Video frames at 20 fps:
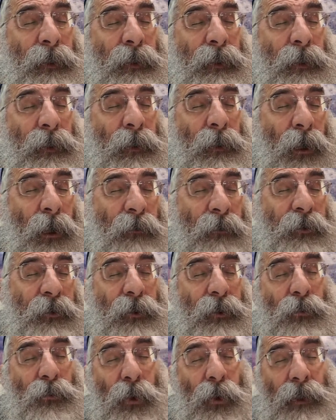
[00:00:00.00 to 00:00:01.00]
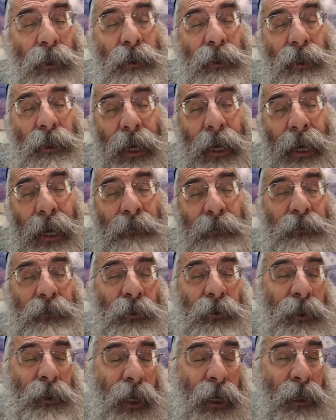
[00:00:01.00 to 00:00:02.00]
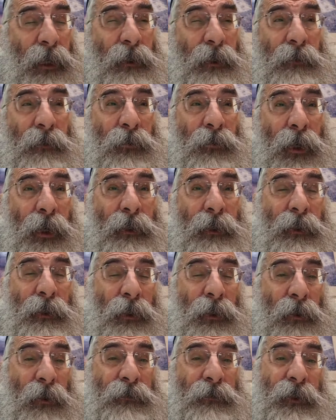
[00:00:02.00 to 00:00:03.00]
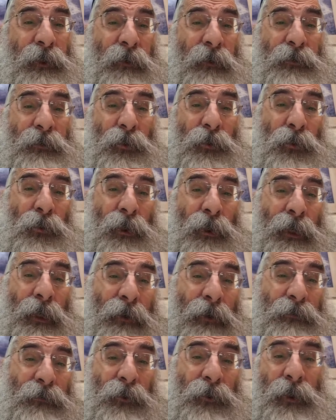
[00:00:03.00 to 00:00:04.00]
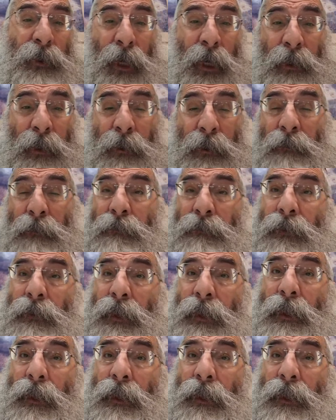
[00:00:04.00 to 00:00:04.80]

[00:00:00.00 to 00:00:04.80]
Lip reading: Lavan runs after Yaakov. Why did Lavan have to run after Yaakov?